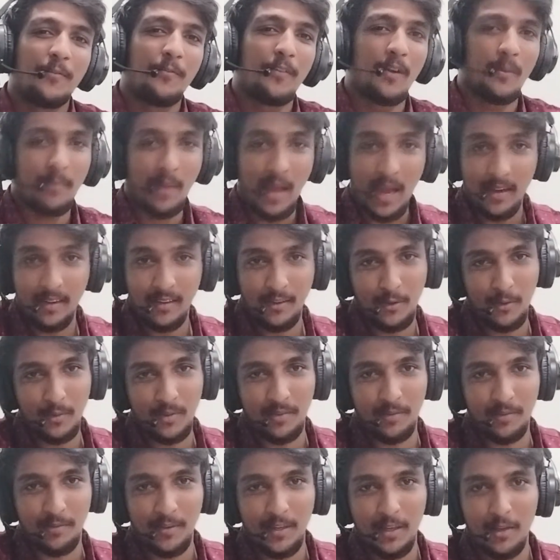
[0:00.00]
we are back to
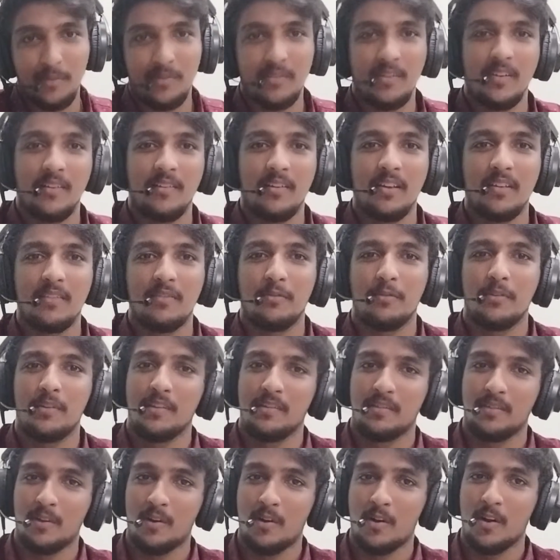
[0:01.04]
this video series which
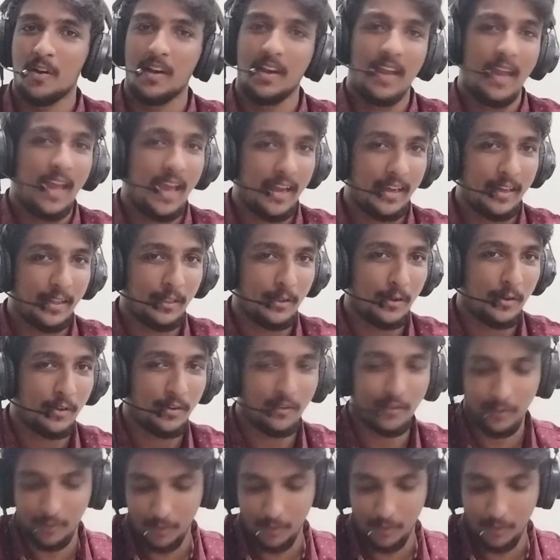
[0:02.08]
is on hackathons.